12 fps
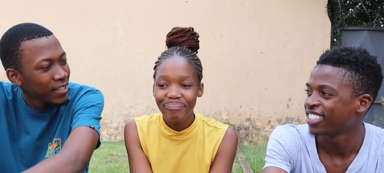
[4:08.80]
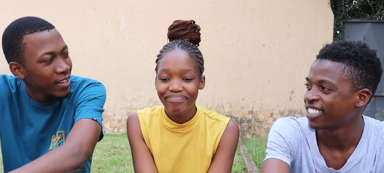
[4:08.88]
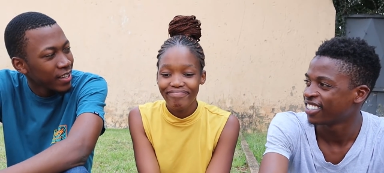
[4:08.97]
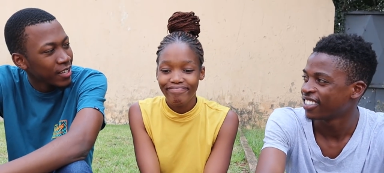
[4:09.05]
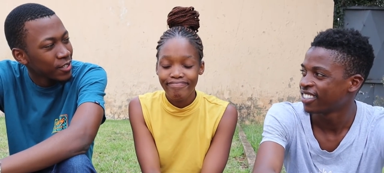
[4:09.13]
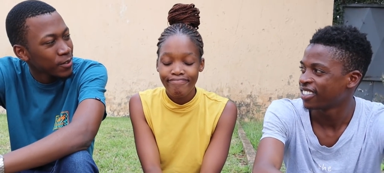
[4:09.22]

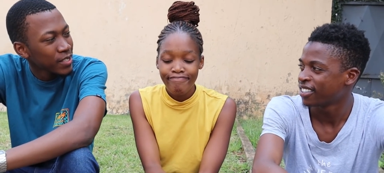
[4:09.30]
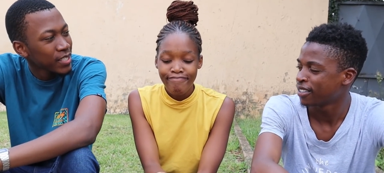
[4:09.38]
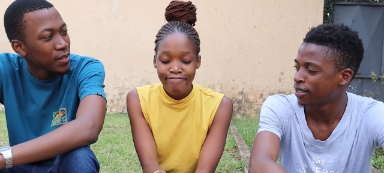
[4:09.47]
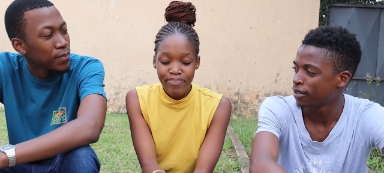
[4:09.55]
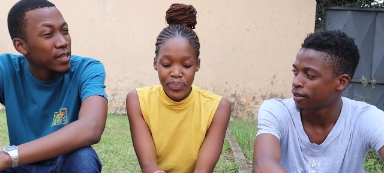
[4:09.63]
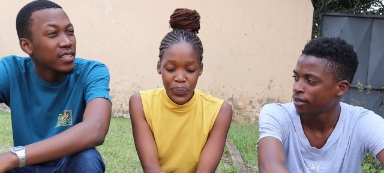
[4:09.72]
Speaker 1: here? What's
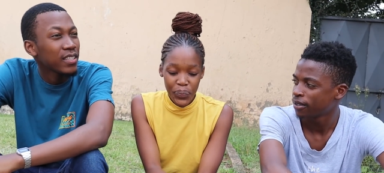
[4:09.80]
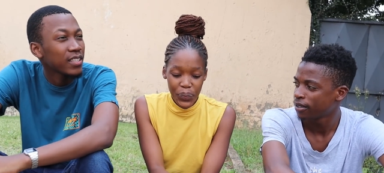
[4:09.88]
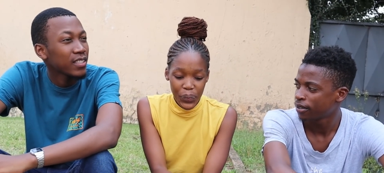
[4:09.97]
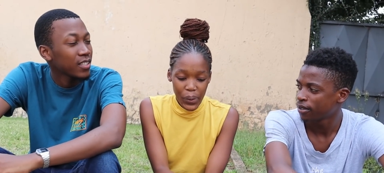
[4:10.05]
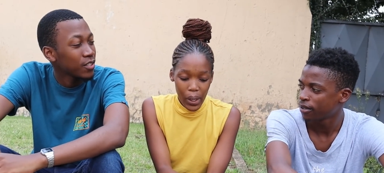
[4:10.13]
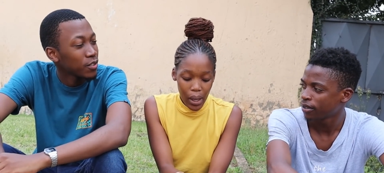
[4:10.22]
happening?
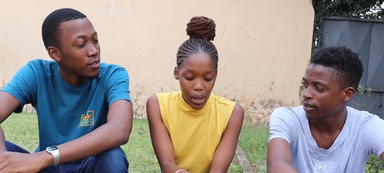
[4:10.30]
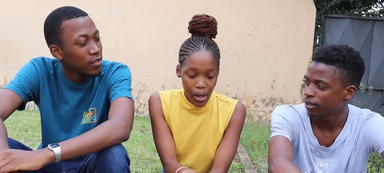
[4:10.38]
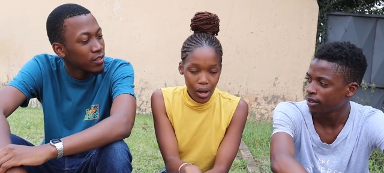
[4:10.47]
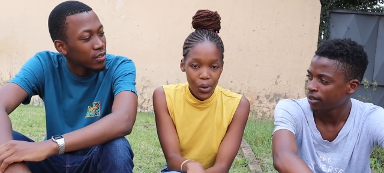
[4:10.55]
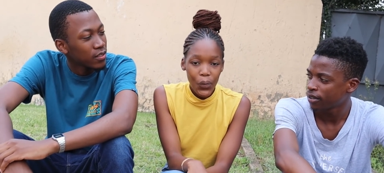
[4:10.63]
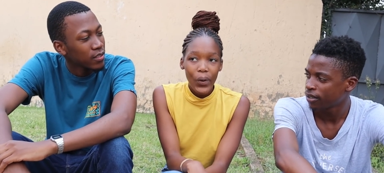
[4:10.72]

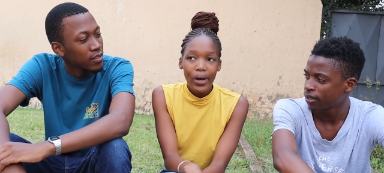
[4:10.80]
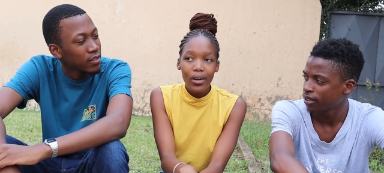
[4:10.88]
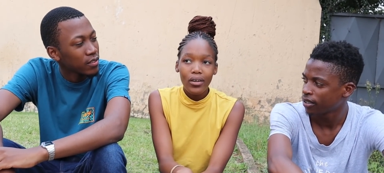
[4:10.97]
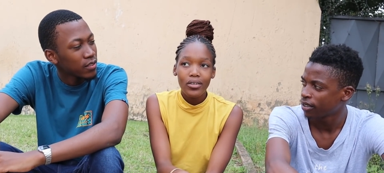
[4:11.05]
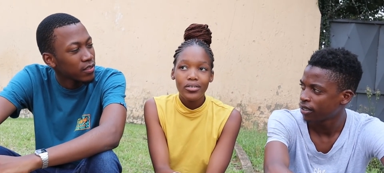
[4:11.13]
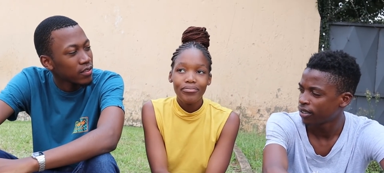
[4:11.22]

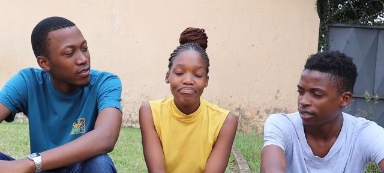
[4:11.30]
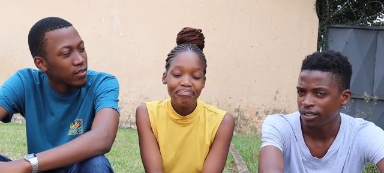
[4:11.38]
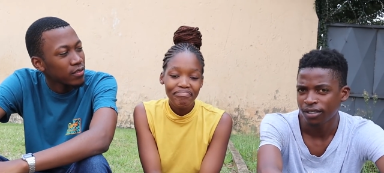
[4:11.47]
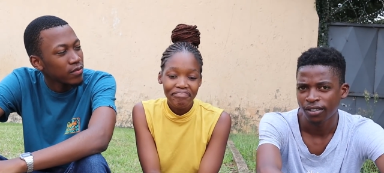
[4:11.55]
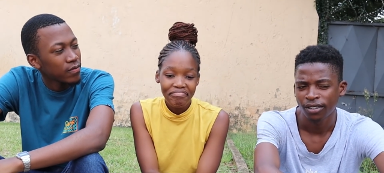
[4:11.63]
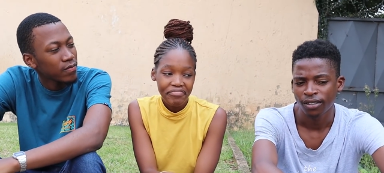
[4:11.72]
Speaker 2: Well,
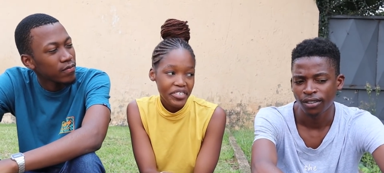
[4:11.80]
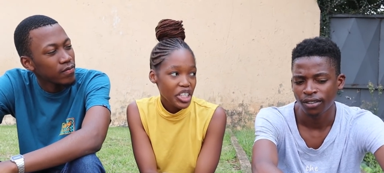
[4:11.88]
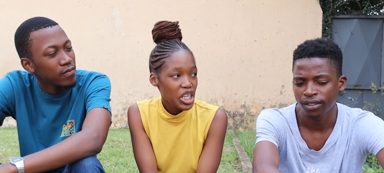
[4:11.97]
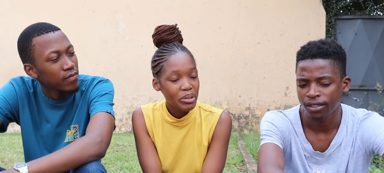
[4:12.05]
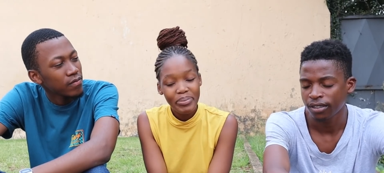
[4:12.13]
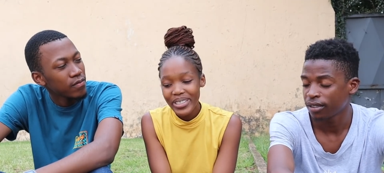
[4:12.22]

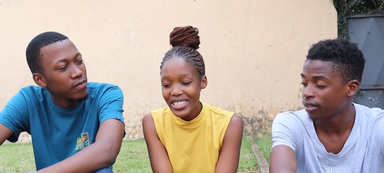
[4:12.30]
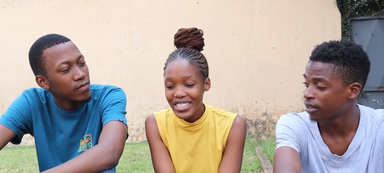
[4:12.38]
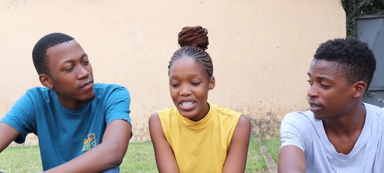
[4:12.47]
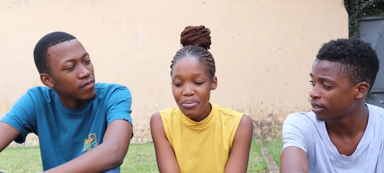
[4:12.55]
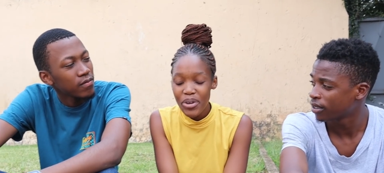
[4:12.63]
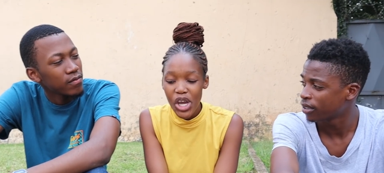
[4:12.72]
Gilibidi
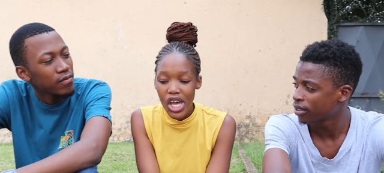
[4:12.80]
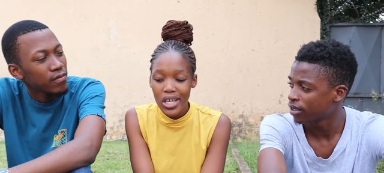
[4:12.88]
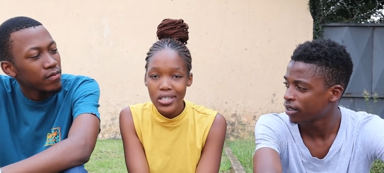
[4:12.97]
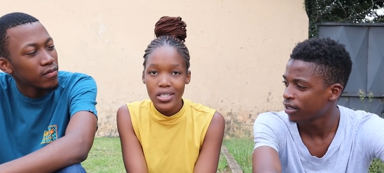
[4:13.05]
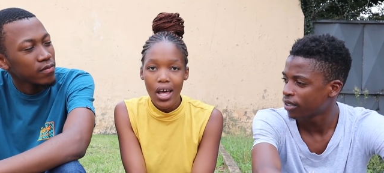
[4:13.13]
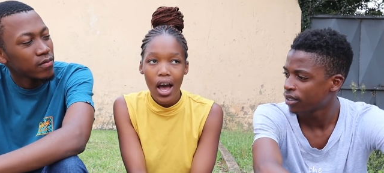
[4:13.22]
is
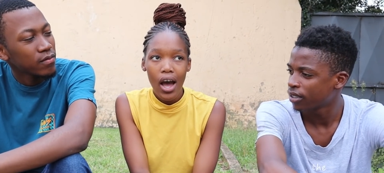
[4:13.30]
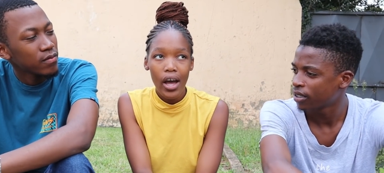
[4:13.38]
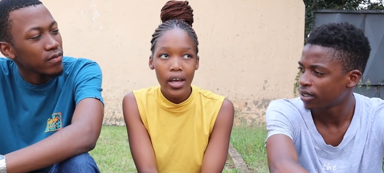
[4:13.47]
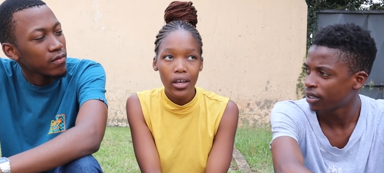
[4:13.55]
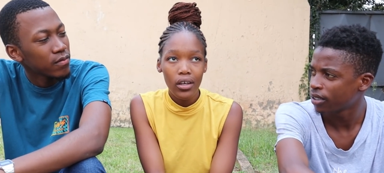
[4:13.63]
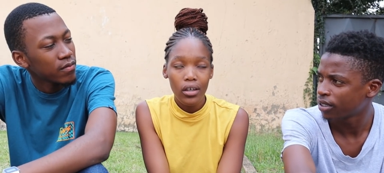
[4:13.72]
because
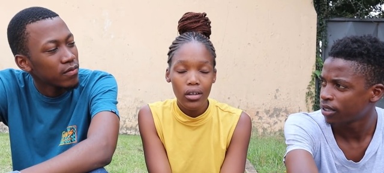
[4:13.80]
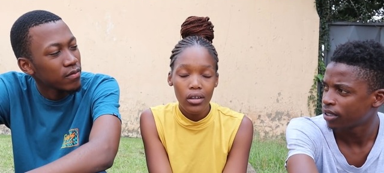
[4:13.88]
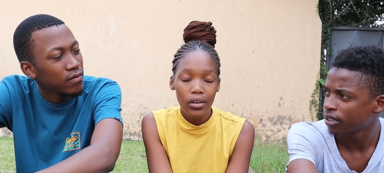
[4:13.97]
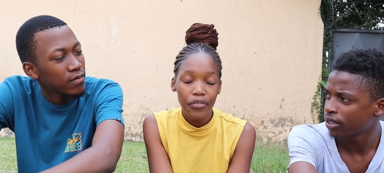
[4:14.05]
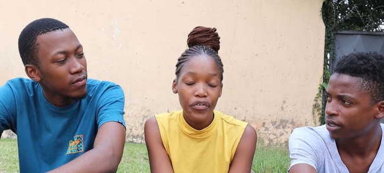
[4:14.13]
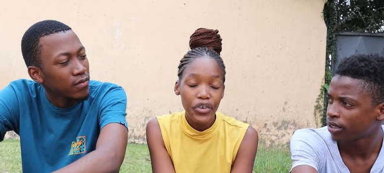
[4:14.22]
I
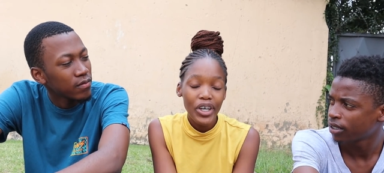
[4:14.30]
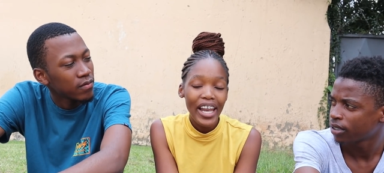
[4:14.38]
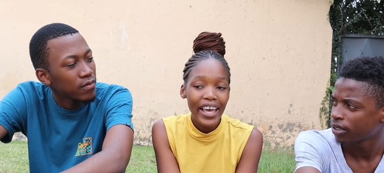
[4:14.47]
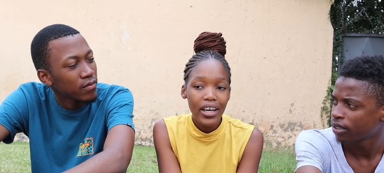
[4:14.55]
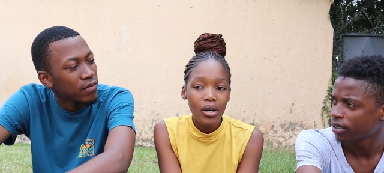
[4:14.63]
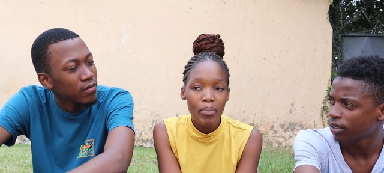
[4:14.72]
feel
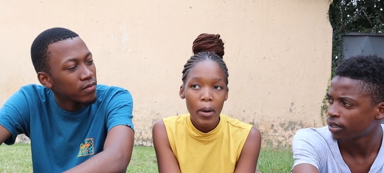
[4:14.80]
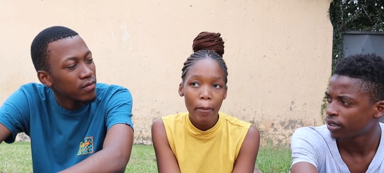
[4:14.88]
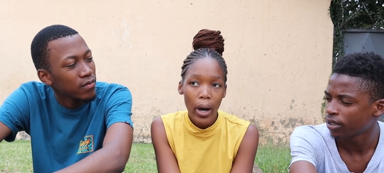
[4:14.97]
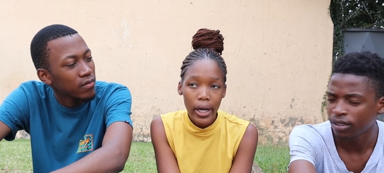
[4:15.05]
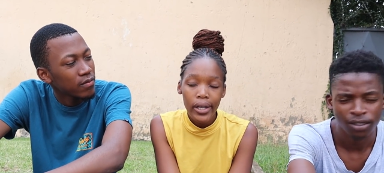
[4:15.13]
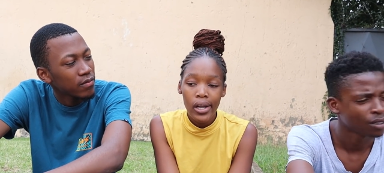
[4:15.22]
like my
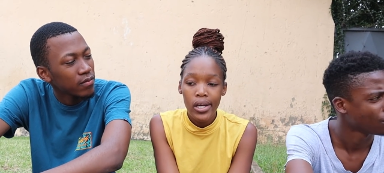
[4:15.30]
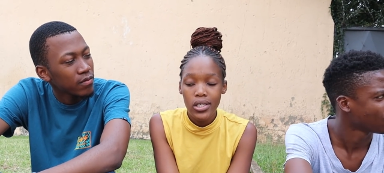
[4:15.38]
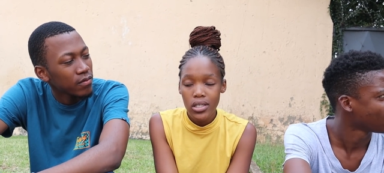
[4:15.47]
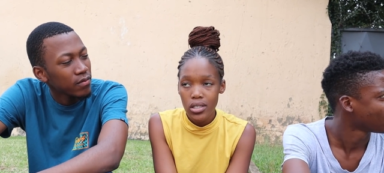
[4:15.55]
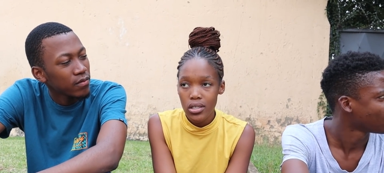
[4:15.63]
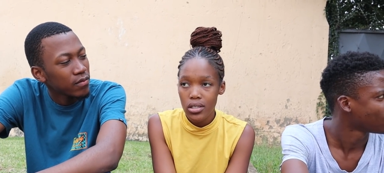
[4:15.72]
partner
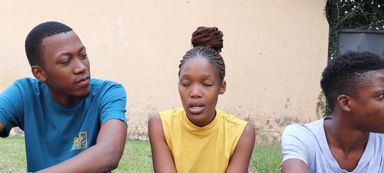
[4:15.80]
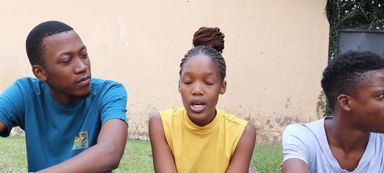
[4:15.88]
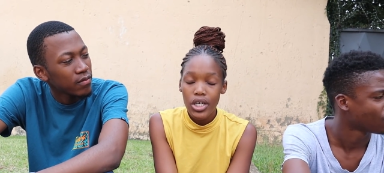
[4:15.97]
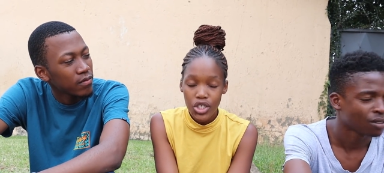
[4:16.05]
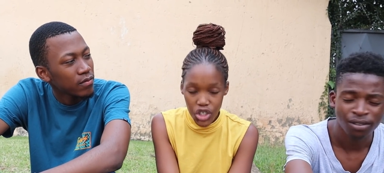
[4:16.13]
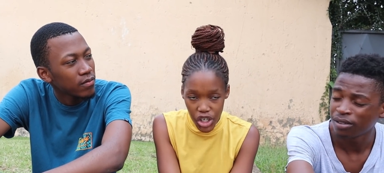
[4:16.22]
is
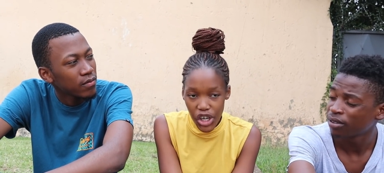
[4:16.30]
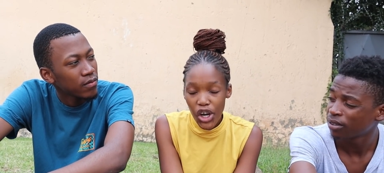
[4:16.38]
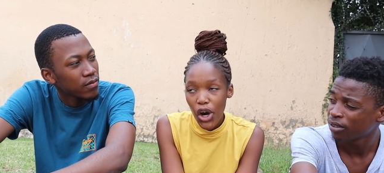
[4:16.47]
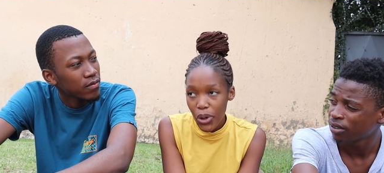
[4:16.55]
cheating